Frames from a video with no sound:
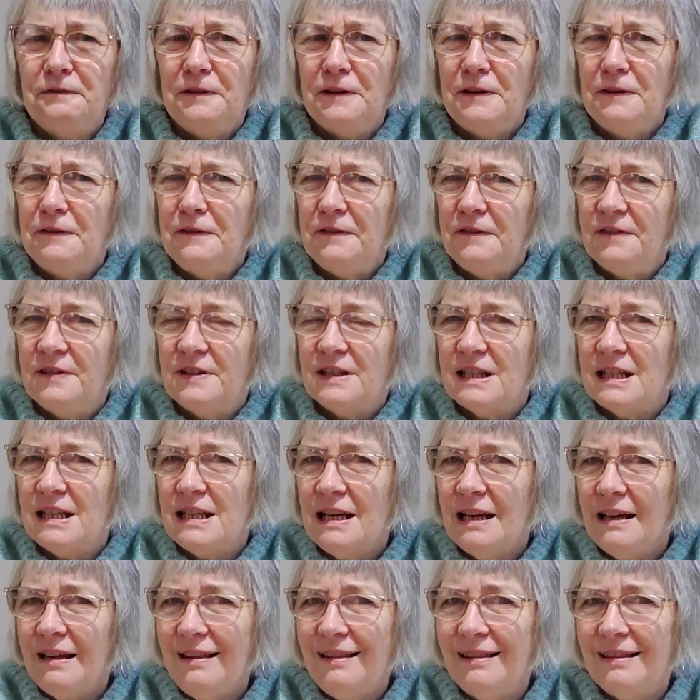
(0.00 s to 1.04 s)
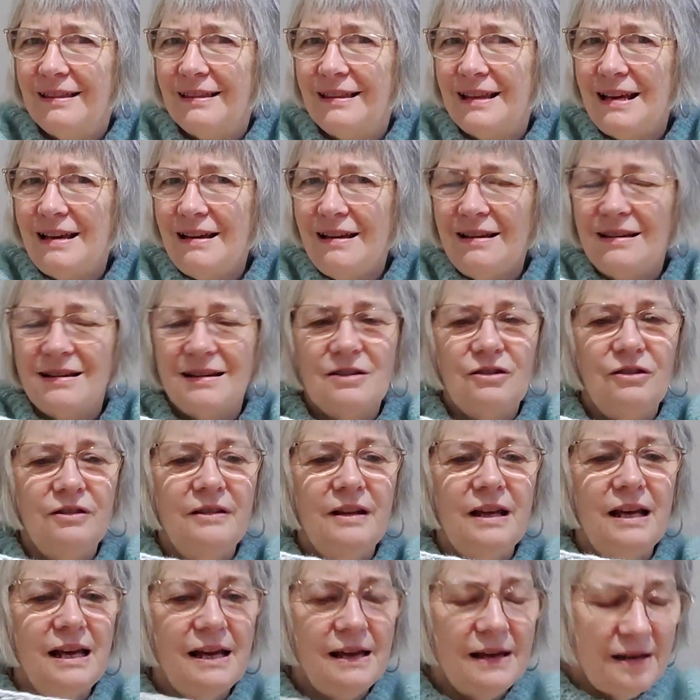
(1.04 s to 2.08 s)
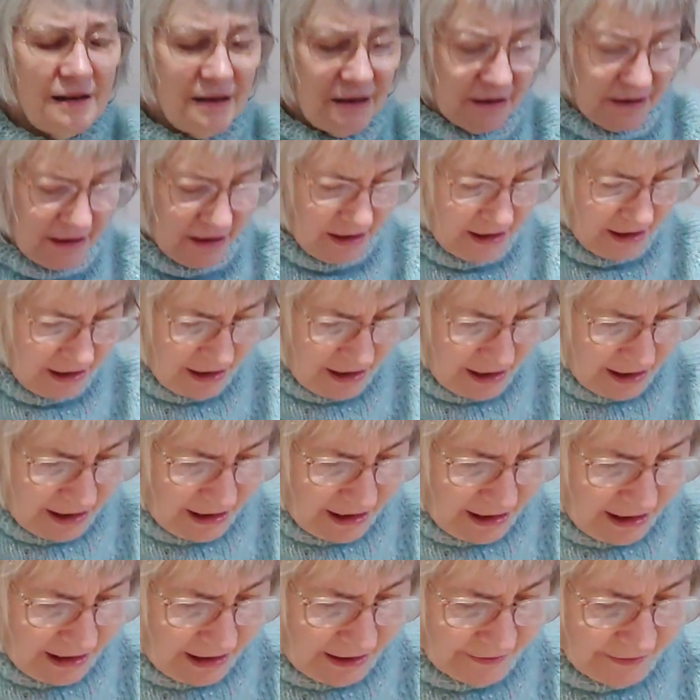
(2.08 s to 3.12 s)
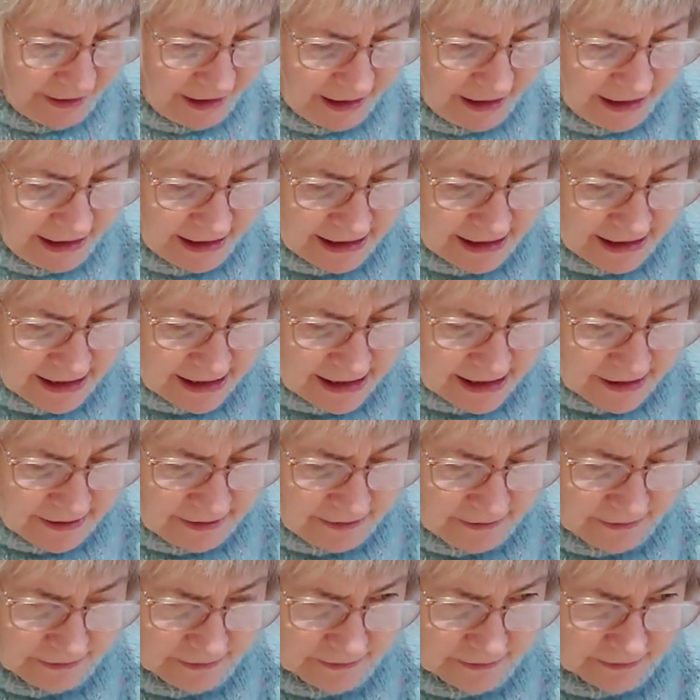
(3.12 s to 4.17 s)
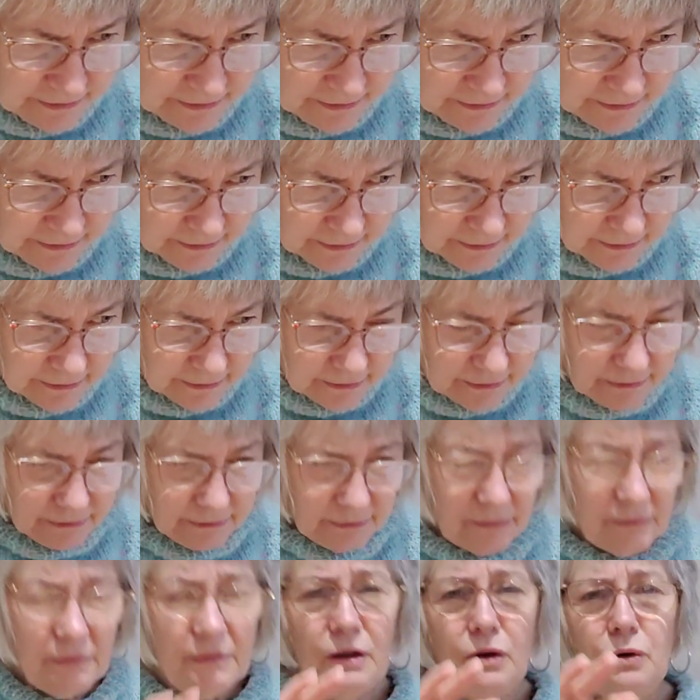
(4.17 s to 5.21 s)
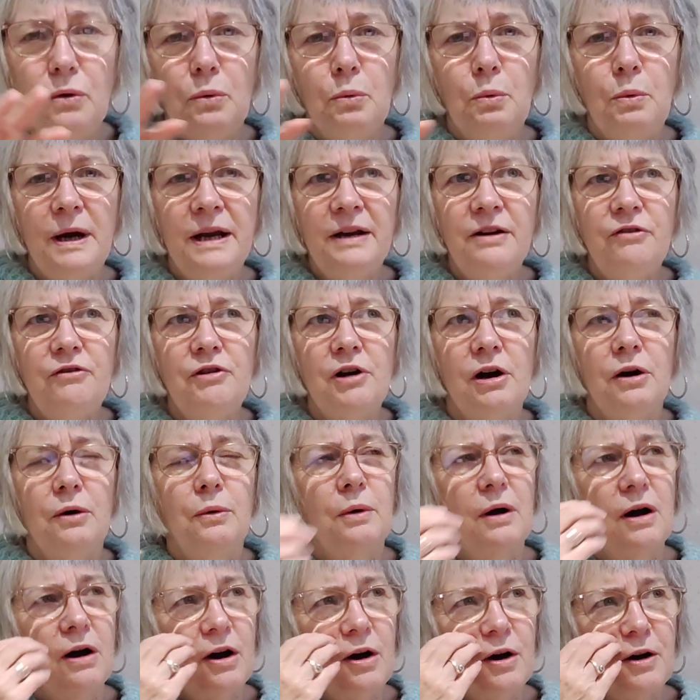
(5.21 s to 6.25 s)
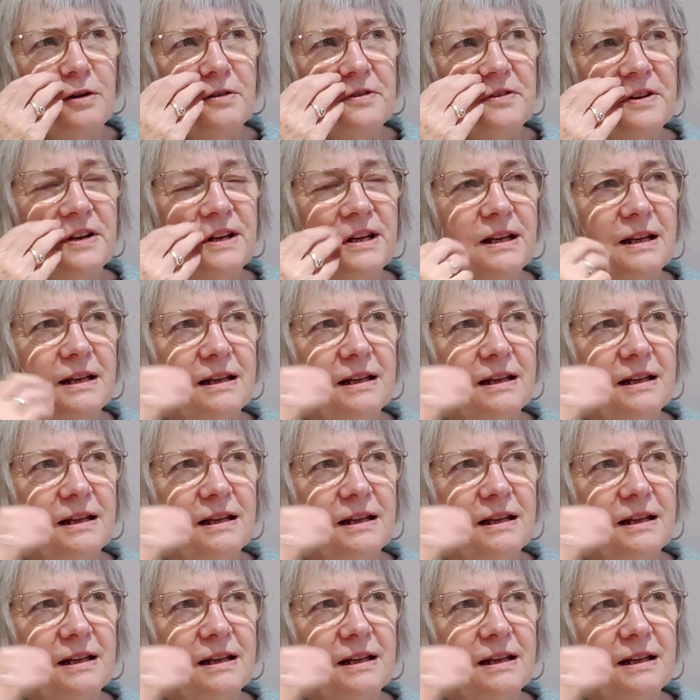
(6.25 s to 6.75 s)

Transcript: 50, I think, on there, and then it's one row of